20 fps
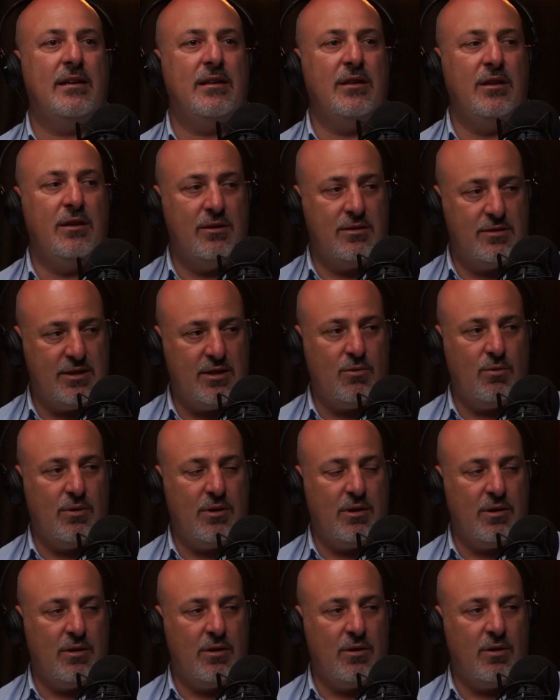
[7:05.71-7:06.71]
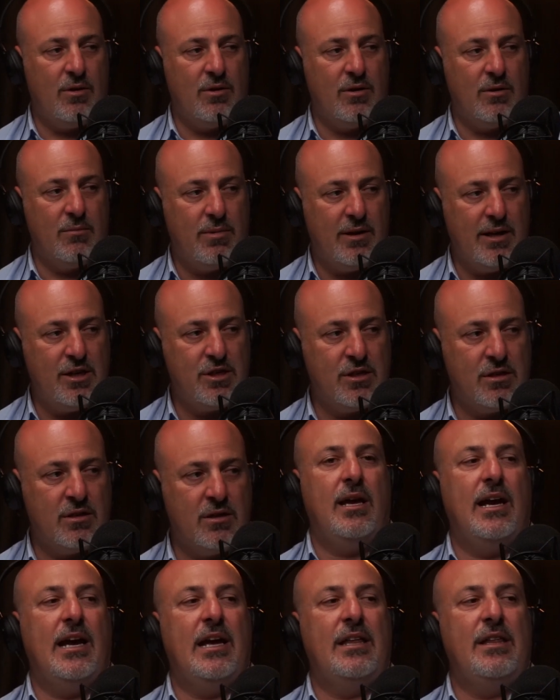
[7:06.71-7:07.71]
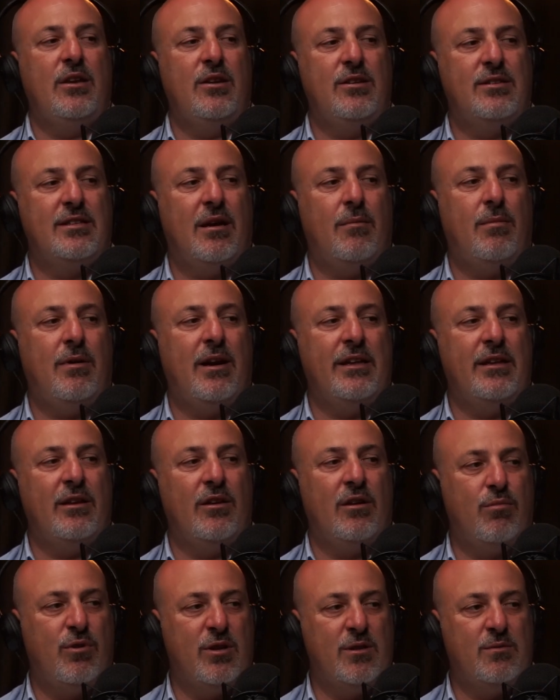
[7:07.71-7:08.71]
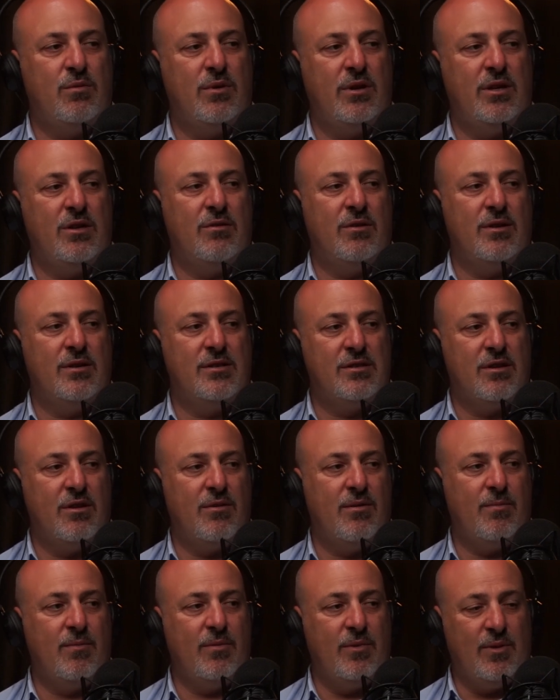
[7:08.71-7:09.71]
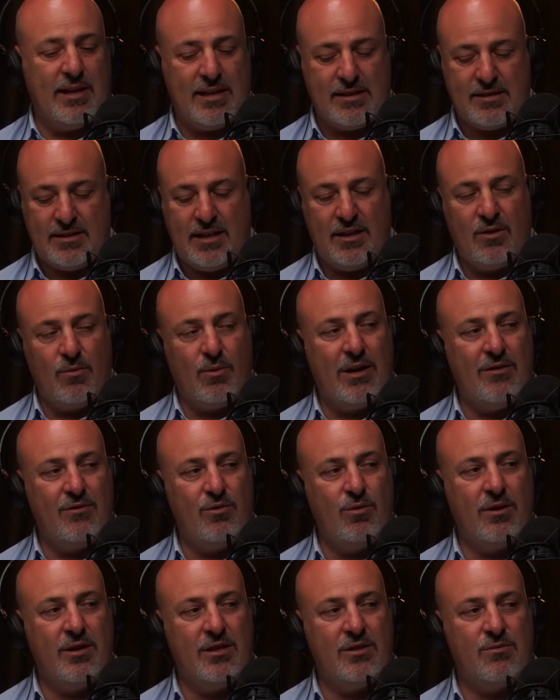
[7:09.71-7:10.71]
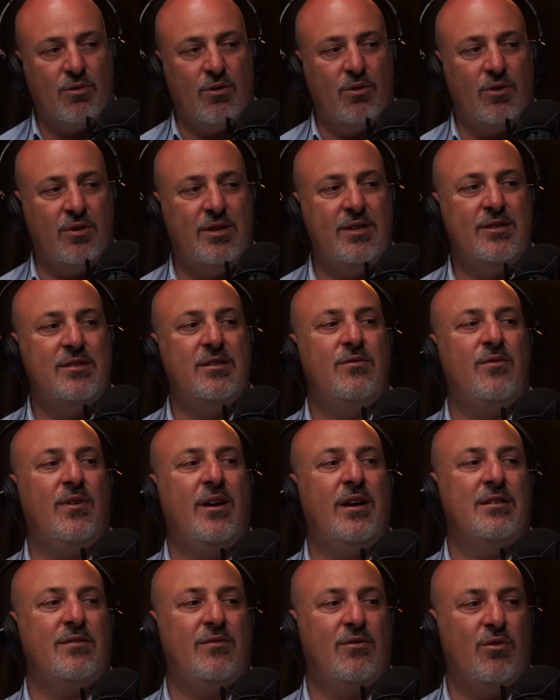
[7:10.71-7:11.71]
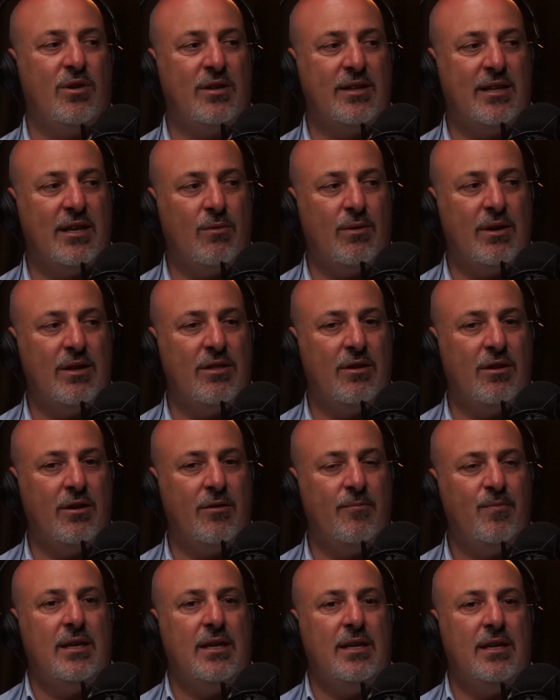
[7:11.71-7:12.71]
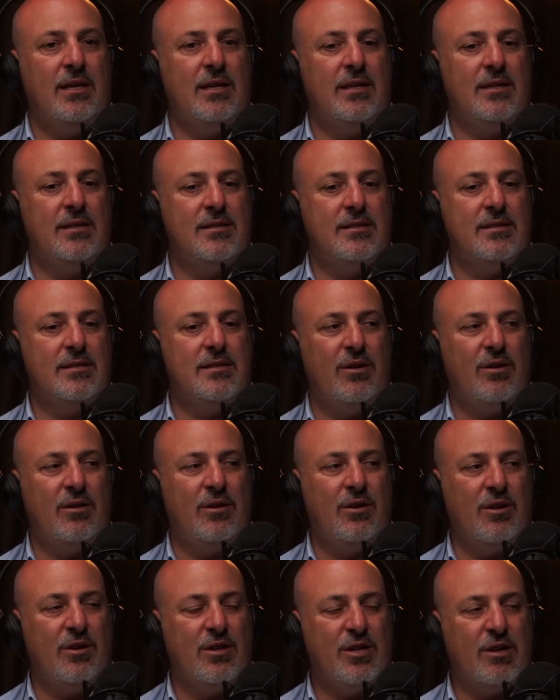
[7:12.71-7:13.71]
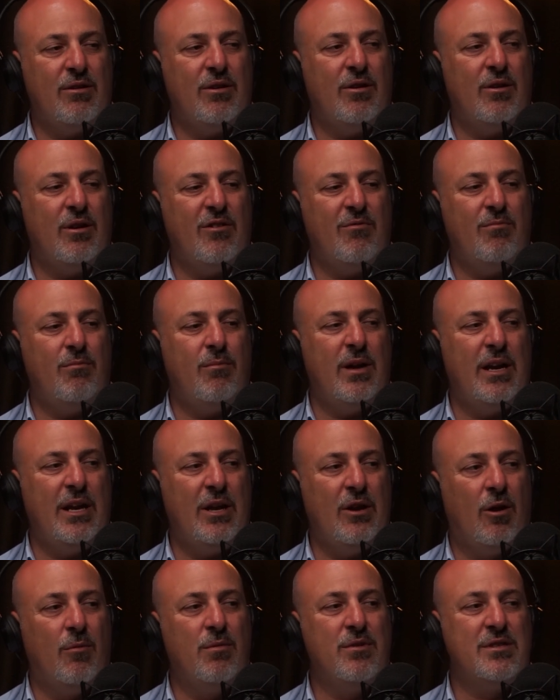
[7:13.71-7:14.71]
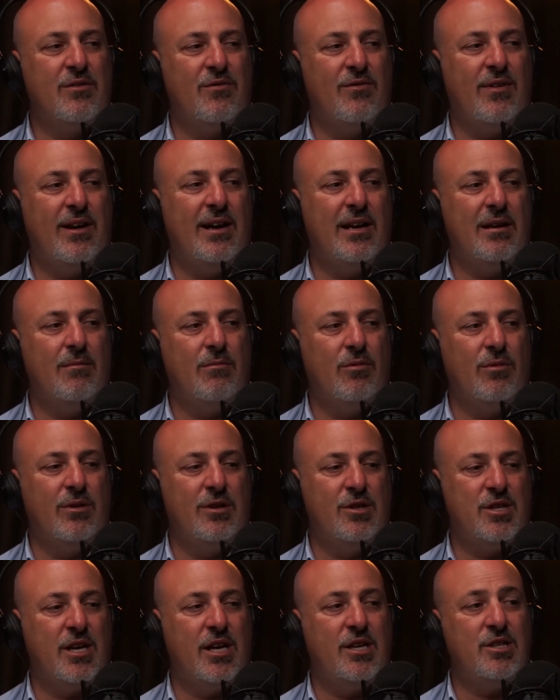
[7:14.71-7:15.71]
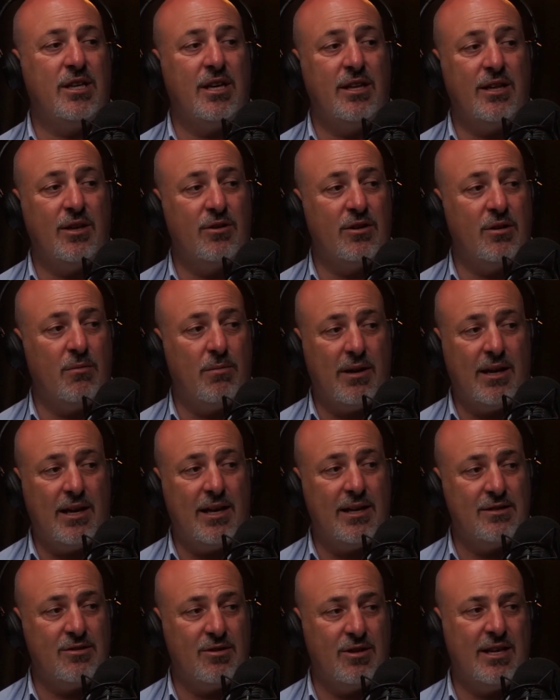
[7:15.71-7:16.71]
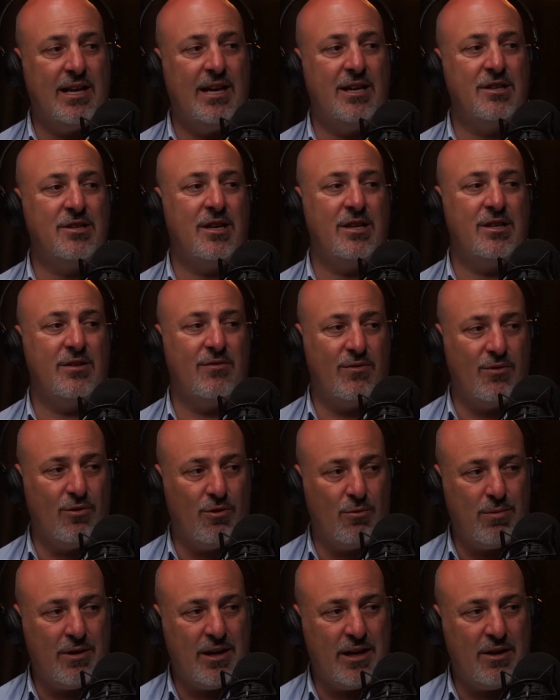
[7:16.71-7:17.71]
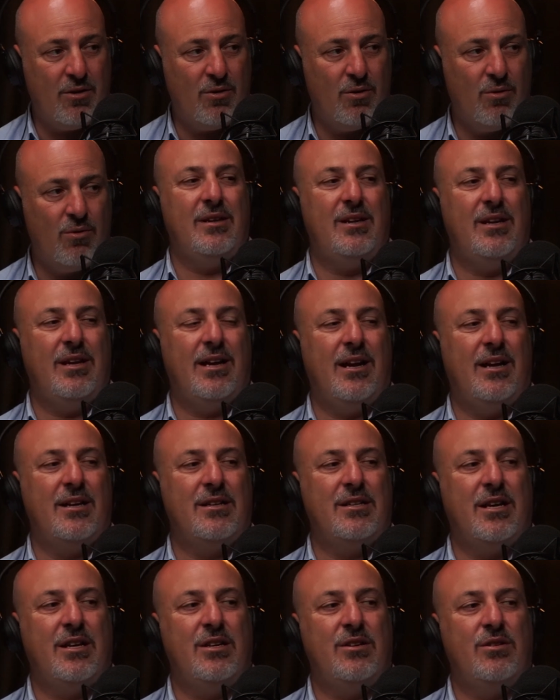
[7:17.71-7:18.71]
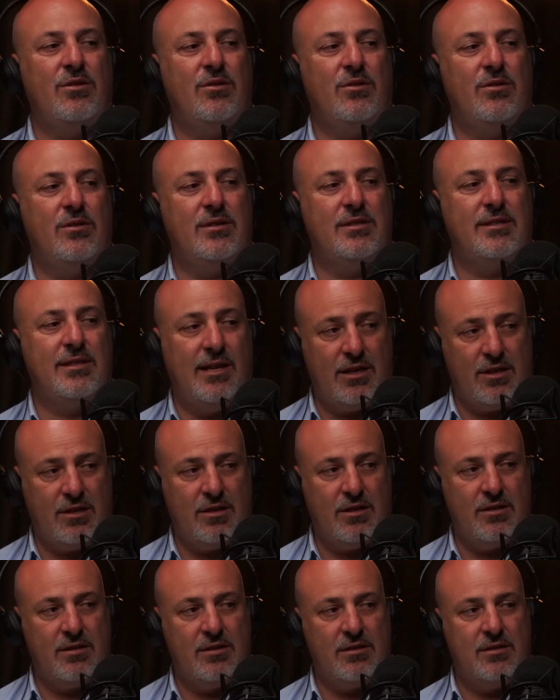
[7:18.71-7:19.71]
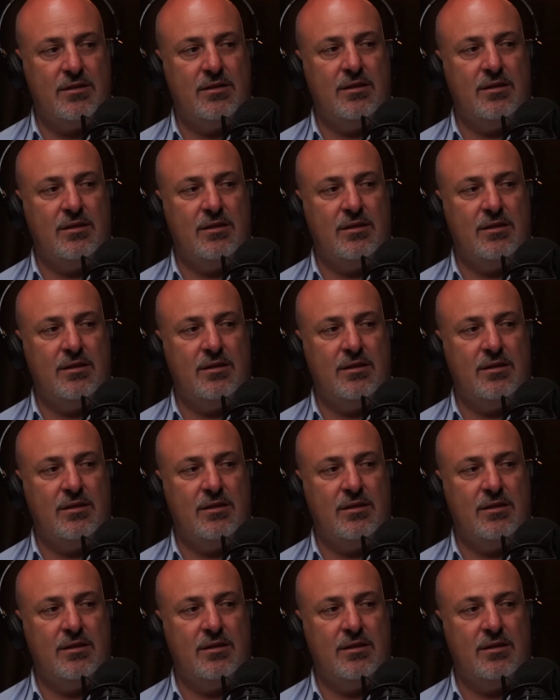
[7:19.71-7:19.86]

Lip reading: You settle it on completion, and then you start paying the loan principal and interest. So that's another way of doing it as well. The disadvantage of doing it that way, though, is you generally don't have many options available in changing anything on your plan. So you can't change your floor plan at all. You can't change your selections.